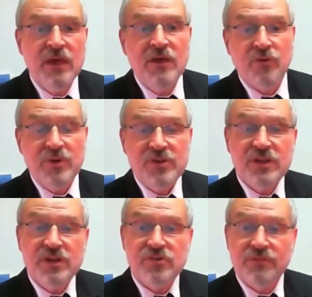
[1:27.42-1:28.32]
The
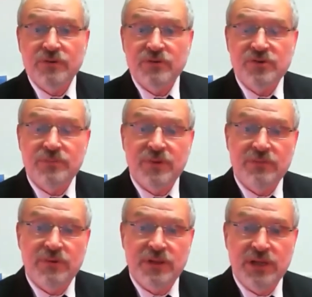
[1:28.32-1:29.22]
reason is our First
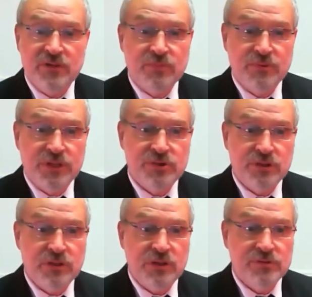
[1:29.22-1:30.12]
Amendment and its
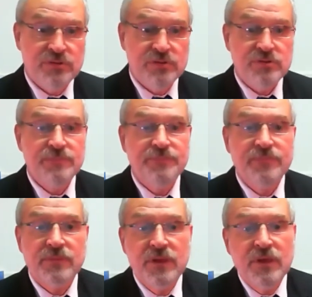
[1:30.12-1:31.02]
religion clauses,
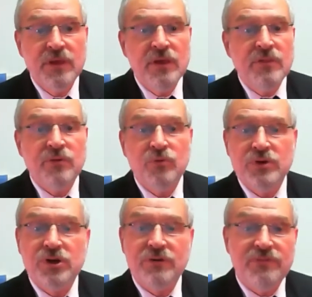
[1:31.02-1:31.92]
through
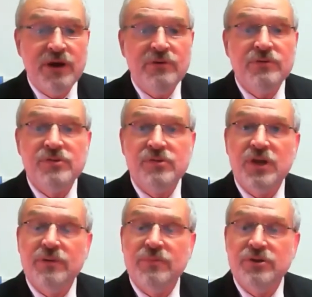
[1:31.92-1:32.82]
which our founders
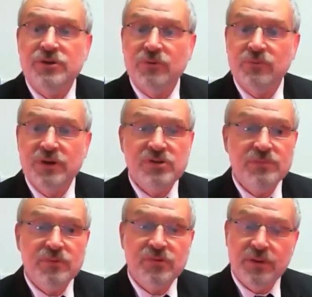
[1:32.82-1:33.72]
established a
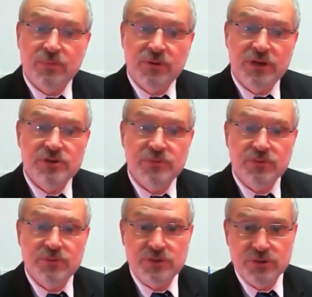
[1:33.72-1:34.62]
reasonable separation
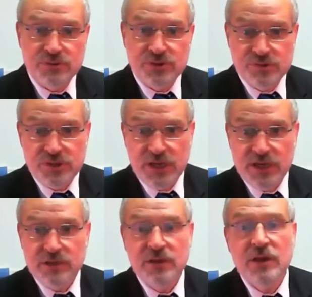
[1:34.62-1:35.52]
between church and
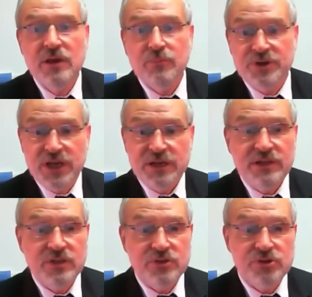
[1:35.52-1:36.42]
state,
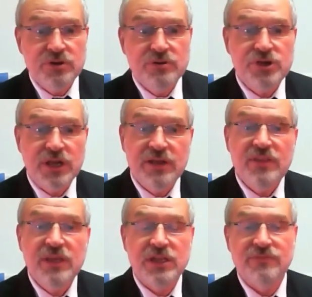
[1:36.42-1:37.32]
protecting the church and
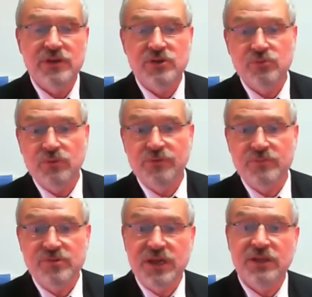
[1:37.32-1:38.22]
the individual from
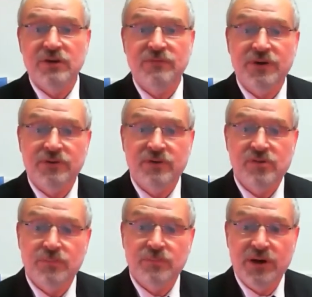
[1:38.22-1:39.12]
state interference
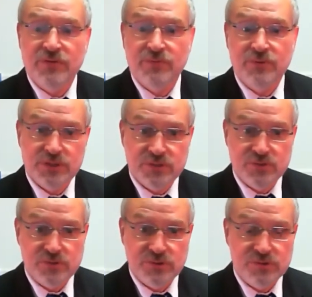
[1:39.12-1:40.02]
in private religious
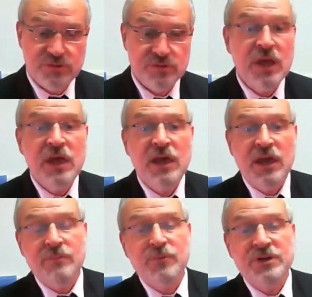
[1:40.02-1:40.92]
choices,
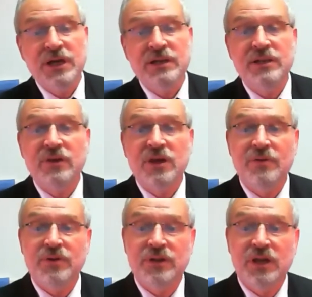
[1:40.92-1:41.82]
and protecting the
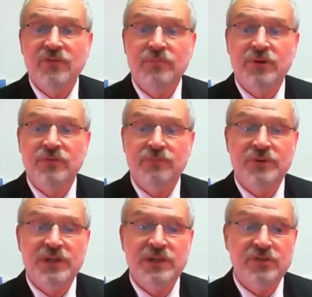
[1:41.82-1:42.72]
common government from
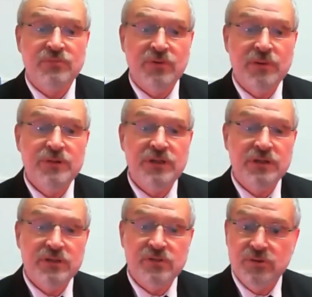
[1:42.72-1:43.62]
being disrupted and
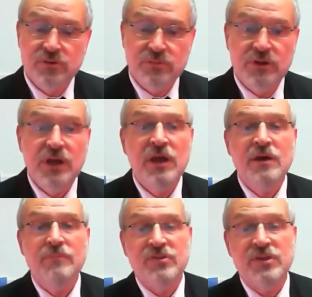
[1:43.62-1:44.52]
consumed
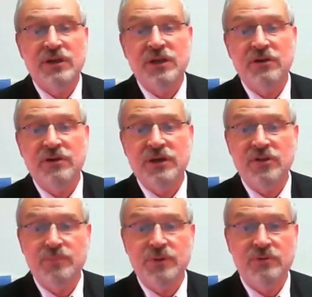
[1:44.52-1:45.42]
by sectarian
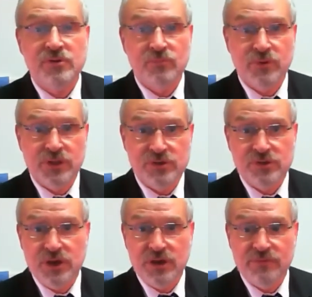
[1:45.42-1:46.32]
disputes and religious
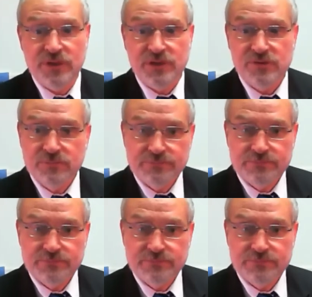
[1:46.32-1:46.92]
conflicts.